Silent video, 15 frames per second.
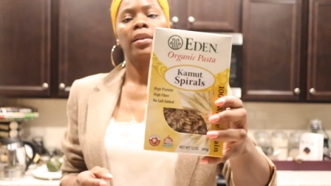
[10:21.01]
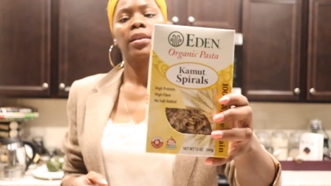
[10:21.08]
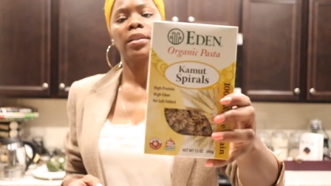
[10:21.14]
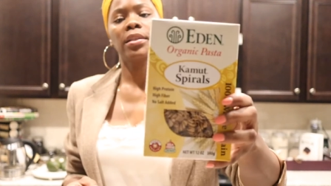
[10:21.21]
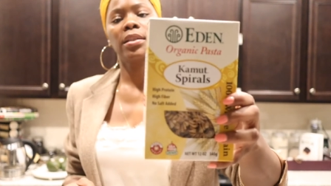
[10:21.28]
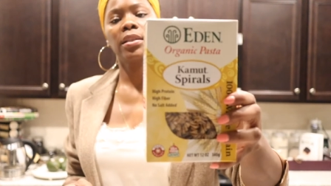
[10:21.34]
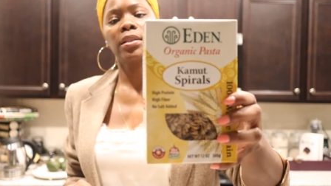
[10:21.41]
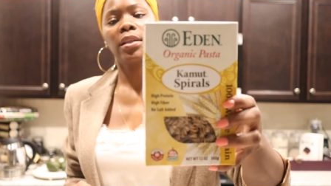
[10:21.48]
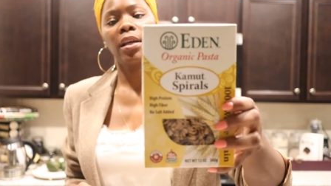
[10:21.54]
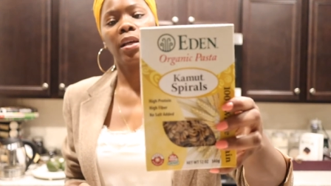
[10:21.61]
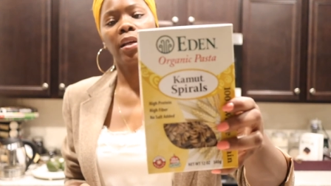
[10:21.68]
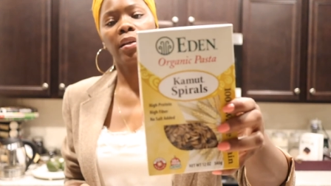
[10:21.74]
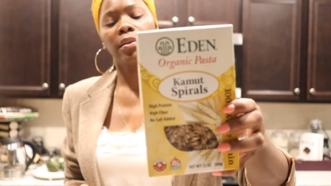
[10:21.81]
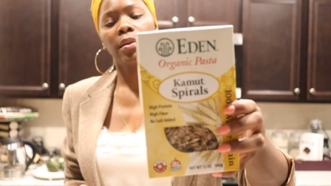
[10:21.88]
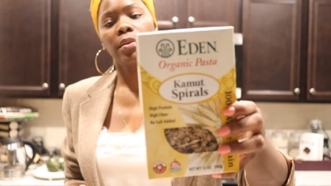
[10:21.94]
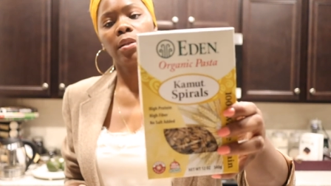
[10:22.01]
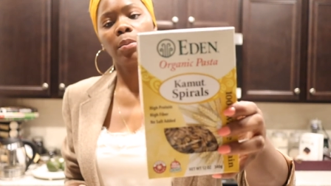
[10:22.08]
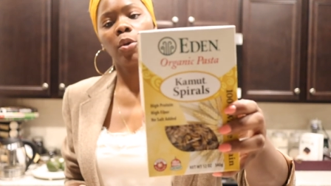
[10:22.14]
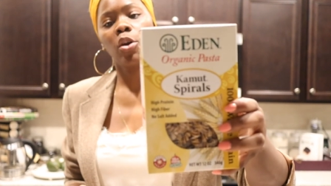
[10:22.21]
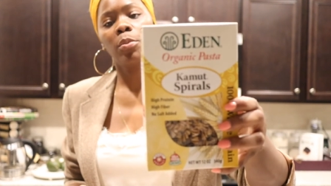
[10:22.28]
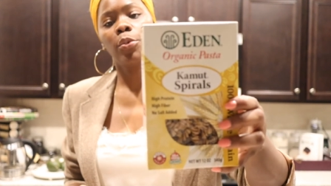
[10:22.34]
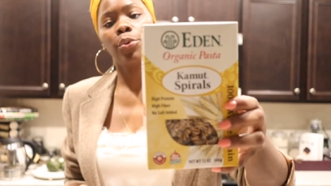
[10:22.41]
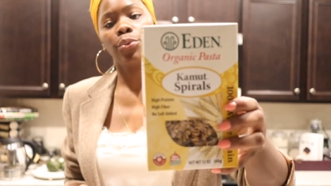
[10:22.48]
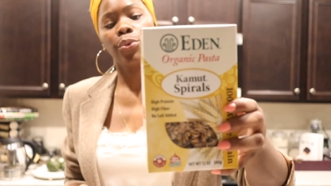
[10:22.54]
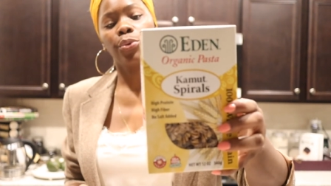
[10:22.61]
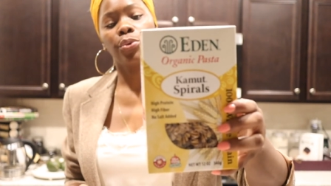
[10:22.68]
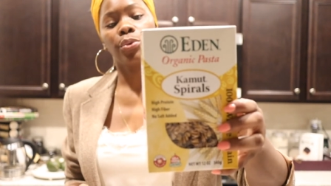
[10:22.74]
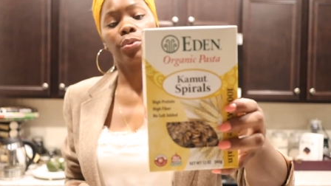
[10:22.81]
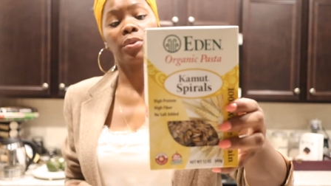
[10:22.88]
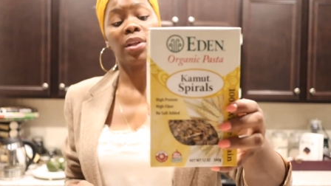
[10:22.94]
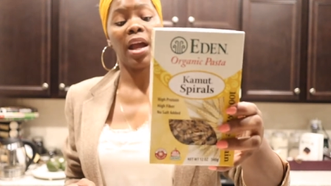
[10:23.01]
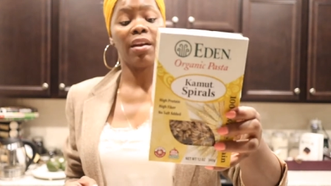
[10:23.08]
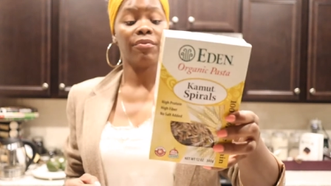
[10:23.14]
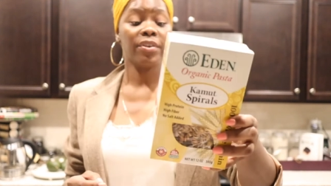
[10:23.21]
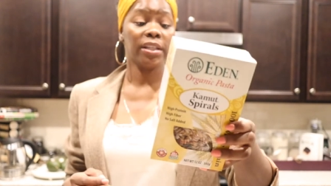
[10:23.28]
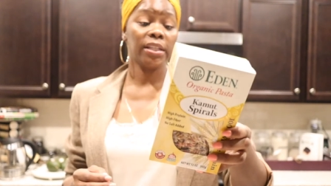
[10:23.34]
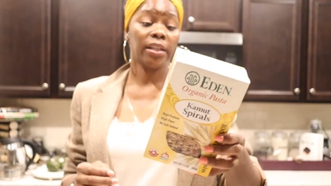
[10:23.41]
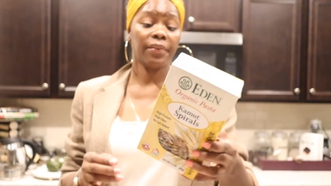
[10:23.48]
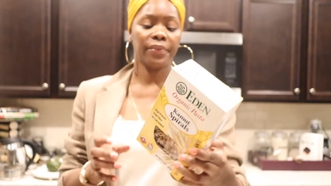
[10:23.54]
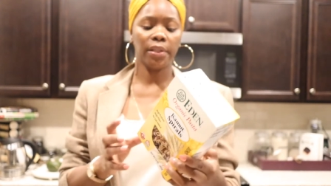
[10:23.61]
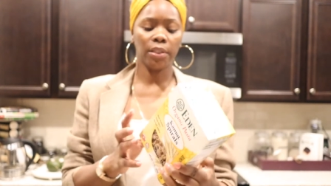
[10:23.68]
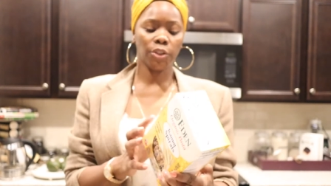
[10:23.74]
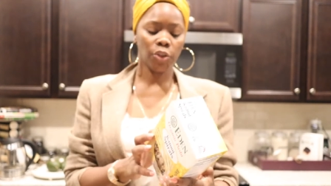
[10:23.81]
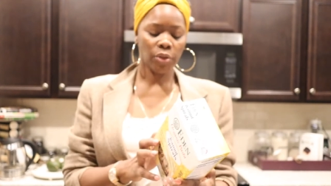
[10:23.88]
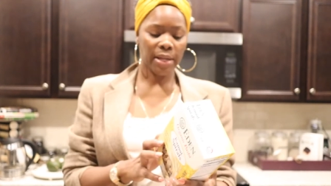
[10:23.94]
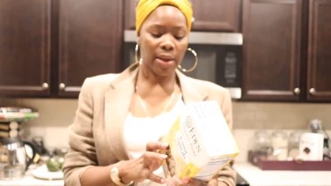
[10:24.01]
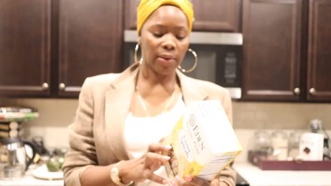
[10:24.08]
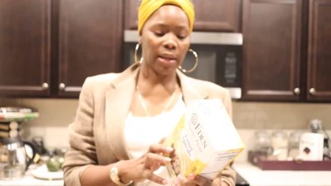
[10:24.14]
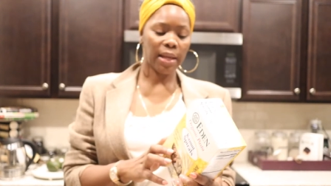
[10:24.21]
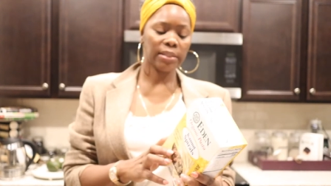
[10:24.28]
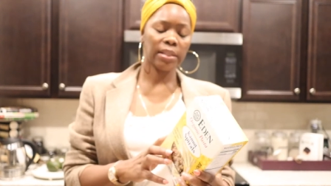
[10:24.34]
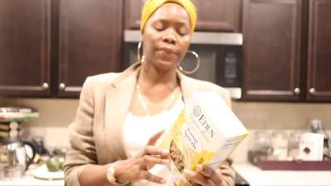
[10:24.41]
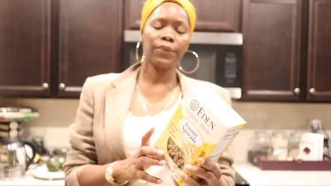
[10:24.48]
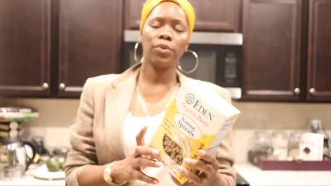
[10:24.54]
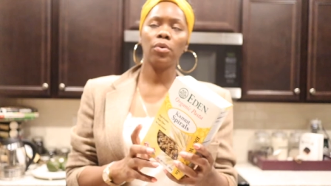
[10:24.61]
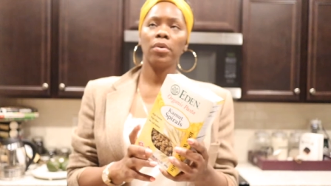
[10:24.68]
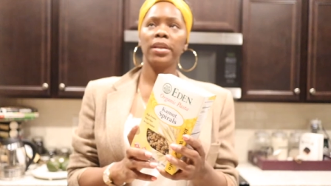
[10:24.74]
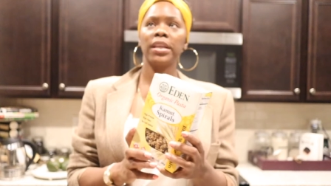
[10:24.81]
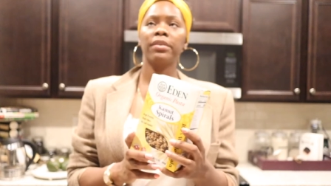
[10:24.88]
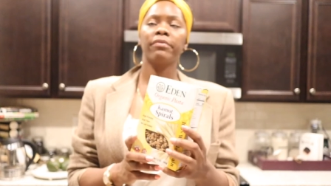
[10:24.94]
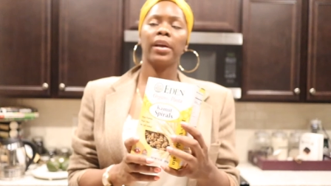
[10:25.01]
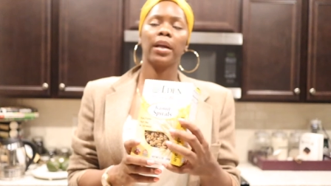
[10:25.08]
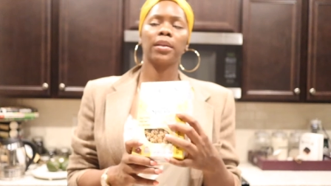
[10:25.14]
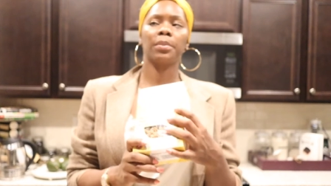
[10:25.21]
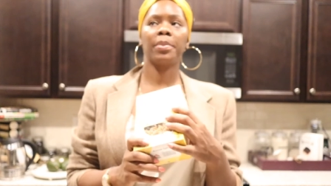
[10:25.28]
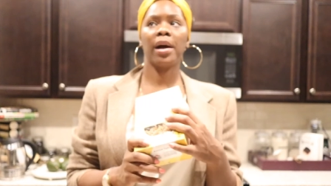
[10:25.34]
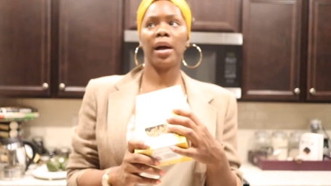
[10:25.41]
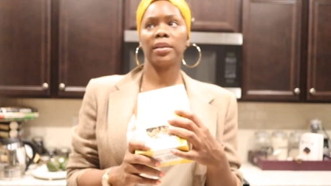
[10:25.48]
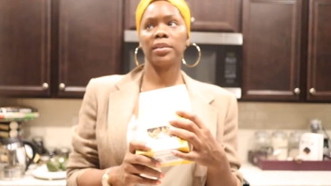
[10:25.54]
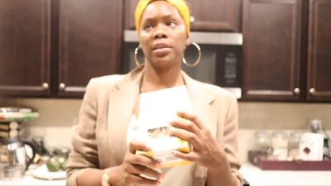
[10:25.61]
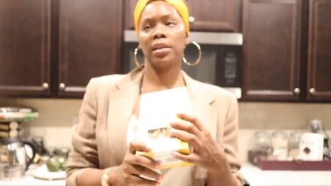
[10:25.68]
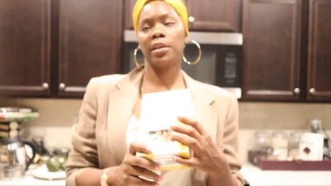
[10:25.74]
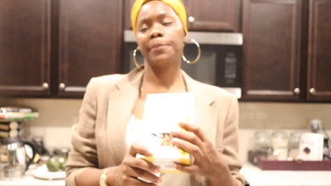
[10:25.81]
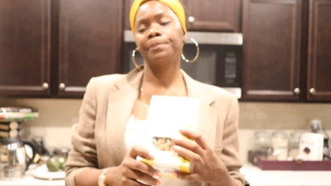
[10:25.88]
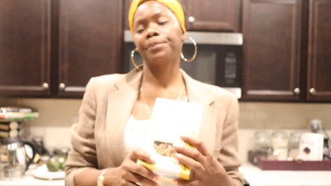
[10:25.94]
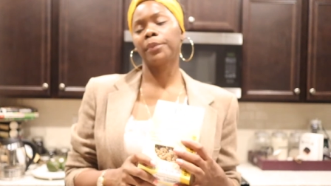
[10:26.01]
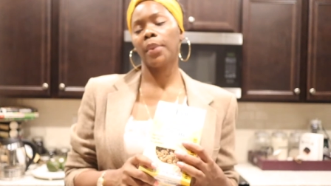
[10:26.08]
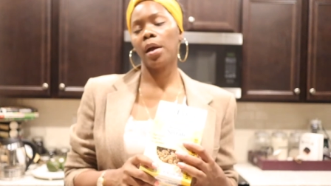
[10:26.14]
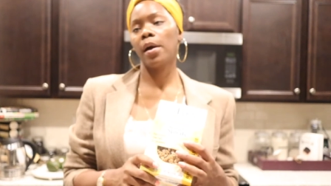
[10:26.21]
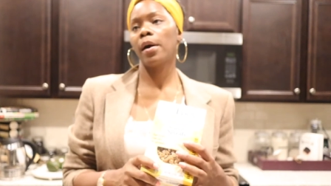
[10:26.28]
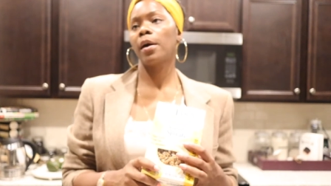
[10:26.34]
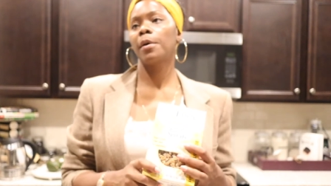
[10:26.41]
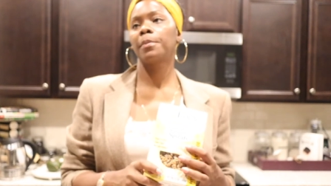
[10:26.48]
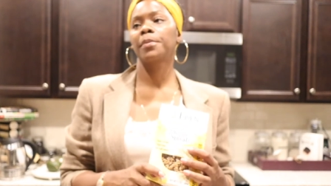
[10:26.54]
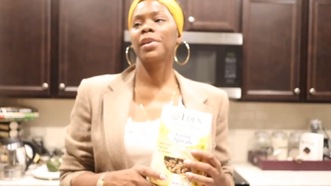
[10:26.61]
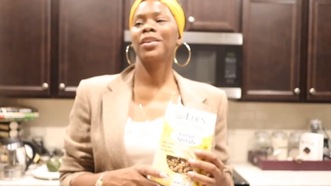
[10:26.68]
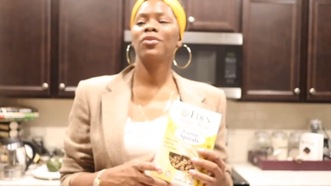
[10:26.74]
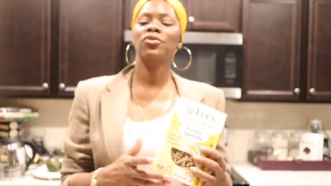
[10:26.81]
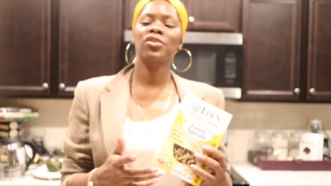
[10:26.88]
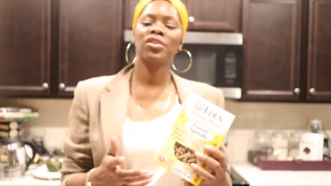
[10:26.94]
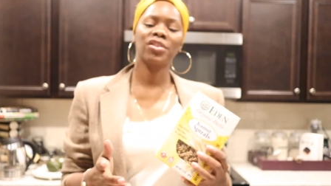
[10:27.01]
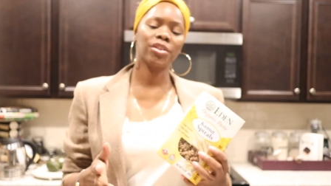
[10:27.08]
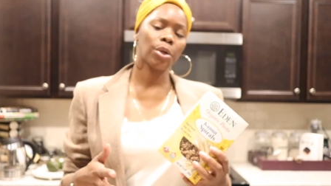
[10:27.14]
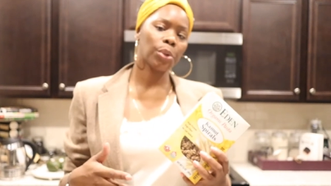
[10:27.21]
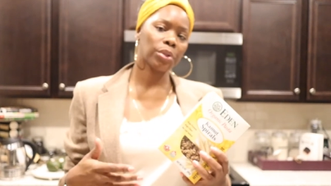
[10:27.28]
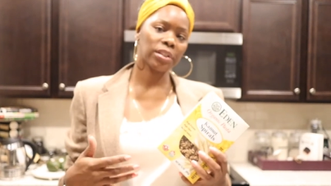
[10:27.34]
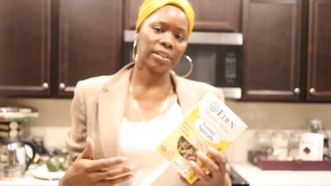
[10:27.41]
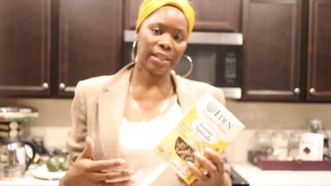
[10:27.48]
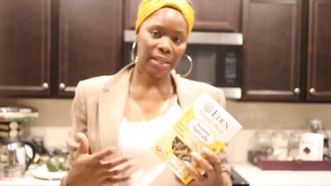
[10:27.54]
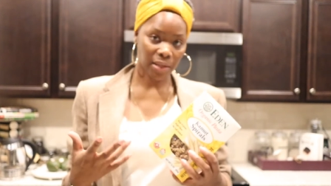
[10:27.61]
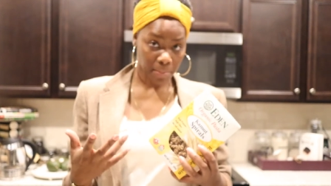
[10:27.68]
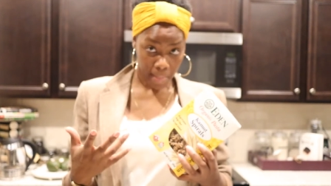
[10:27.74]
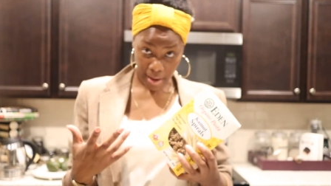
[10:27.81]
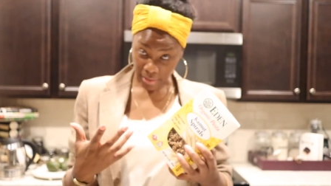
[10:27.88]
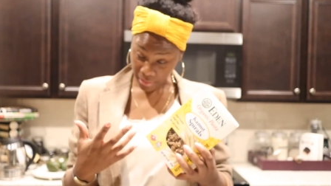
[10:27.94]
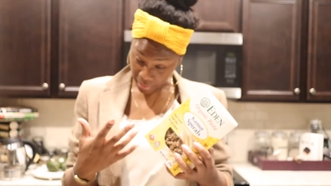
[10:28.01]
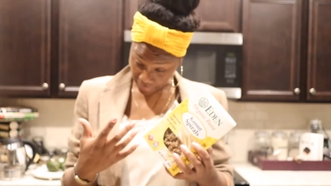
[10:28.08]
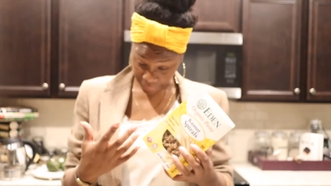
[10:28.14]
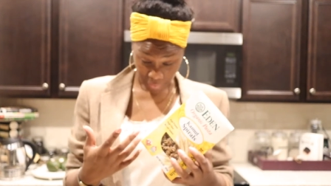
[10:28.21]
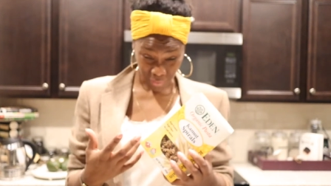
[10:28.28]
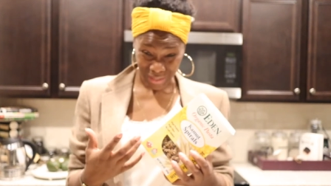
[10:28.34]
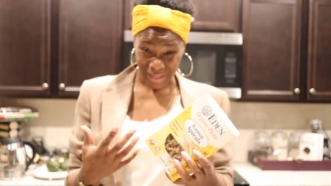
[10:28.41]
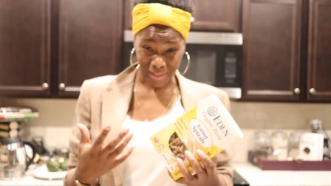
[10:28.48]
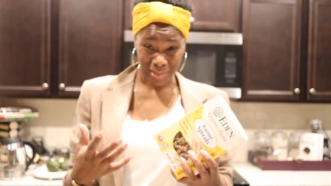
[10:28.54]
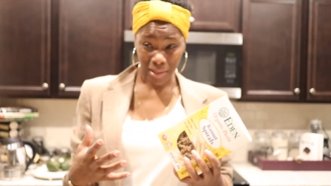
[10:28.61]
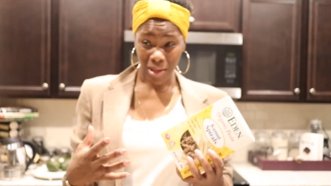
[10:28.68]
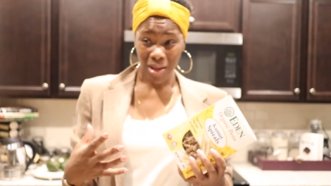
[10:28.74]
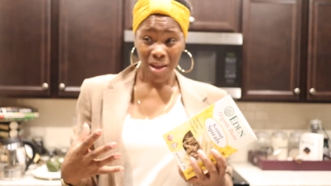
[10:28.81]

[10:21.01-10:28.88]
This is uh, some kamut noodles. I really love this. So now guys, if you eat regular pasta um, and you just notice that your body feel like